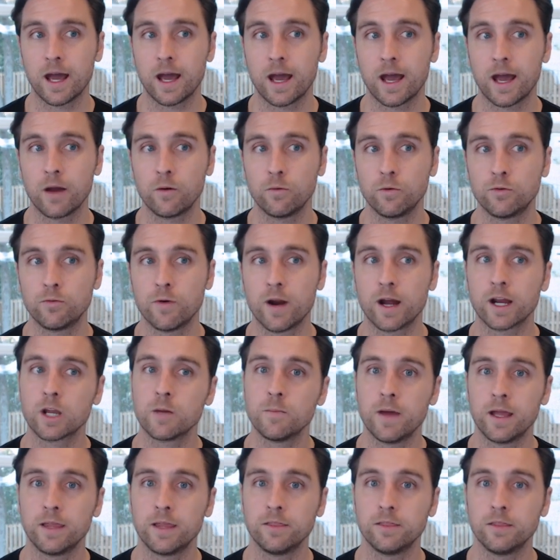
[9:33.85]
I would
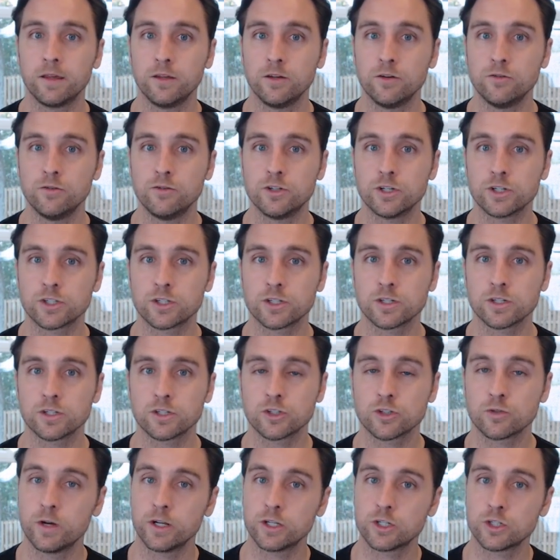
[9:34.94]
recommend that you just
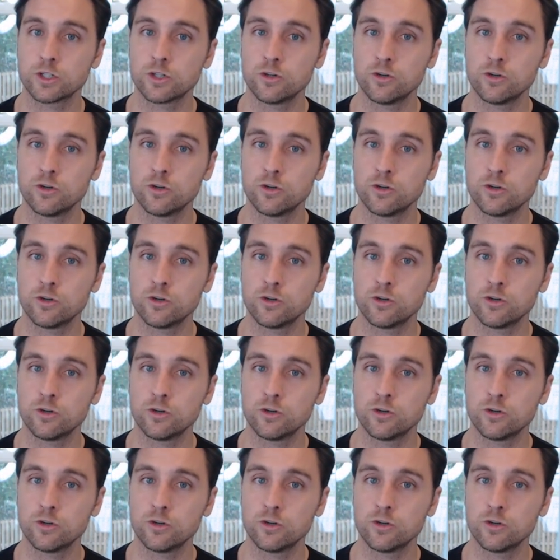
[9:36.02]
switch